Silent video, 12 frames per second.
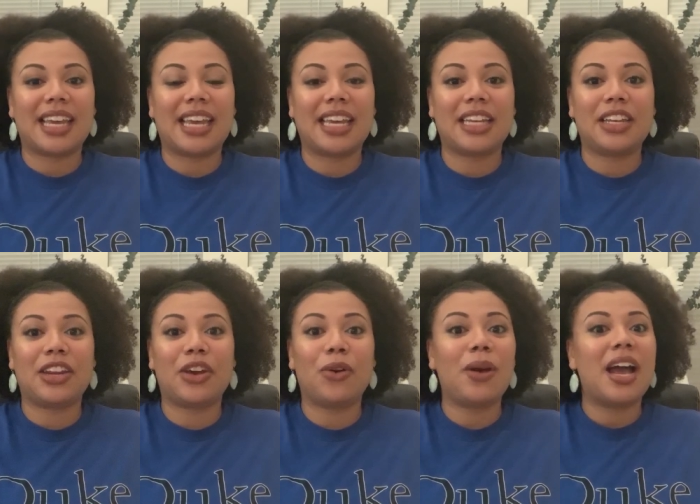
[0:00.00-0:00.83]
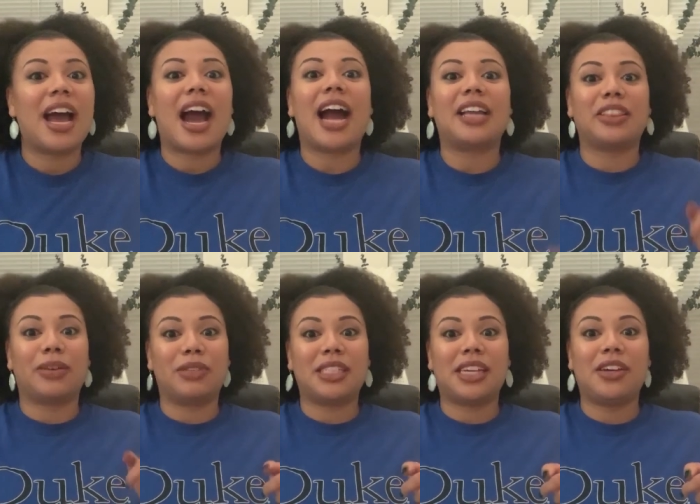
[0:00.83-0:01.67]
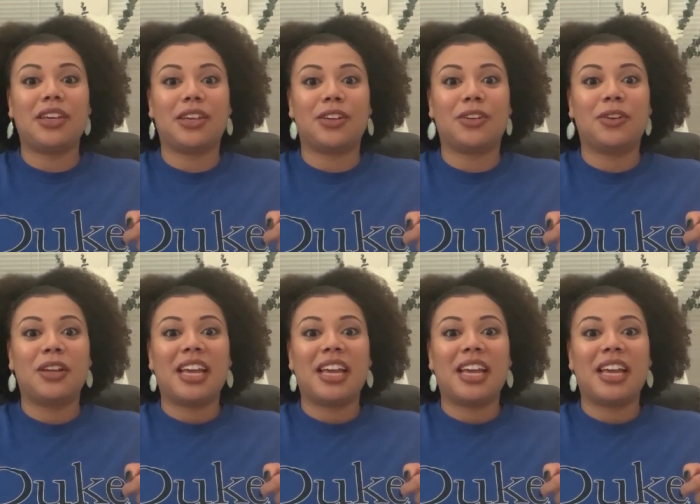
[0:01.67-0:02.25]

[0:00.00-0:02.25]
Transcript: And you know, I'd love to tell you,